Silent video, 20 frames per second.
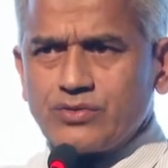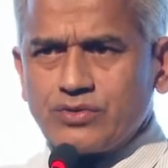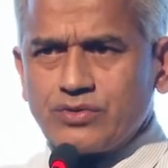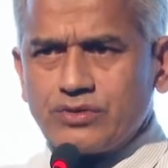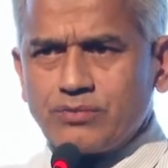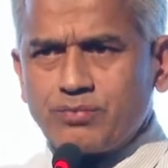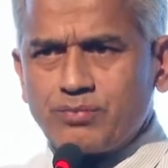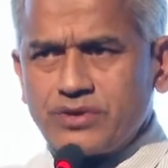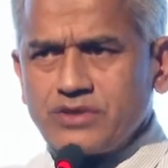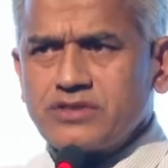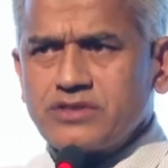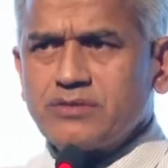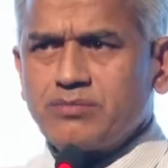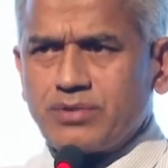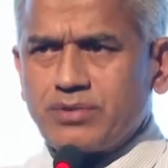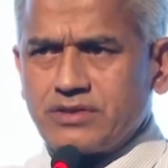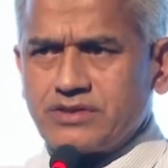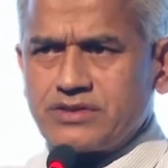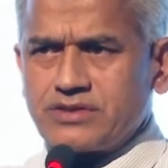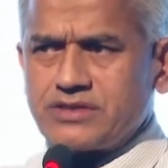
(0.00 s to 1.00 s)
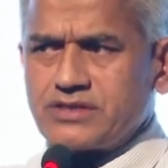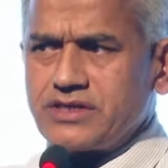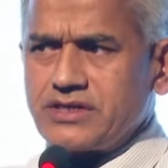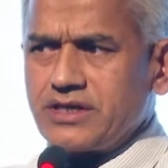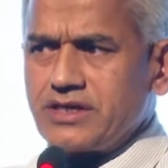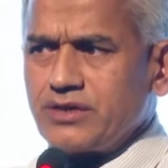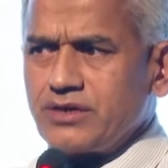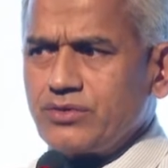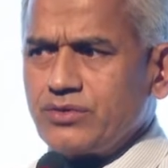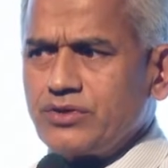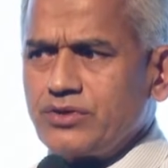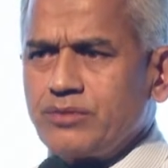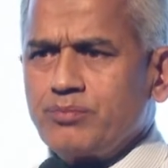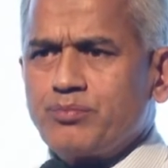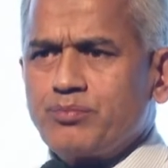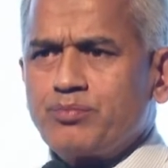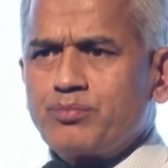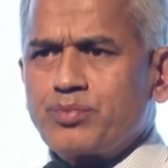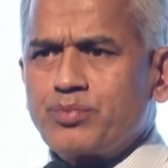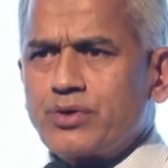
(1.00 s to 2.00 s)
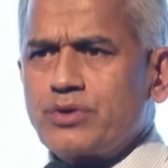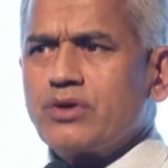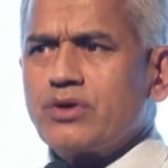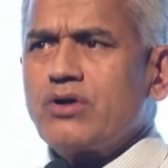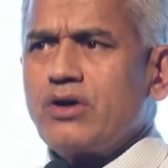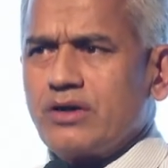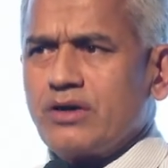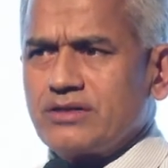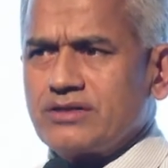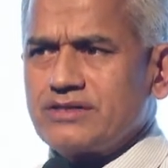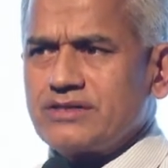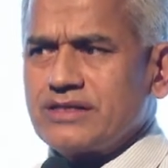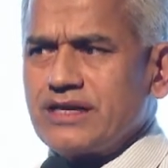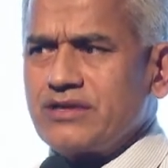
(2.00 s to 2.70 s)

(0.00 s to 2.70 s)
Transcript: to the principles, sticking to the protocols,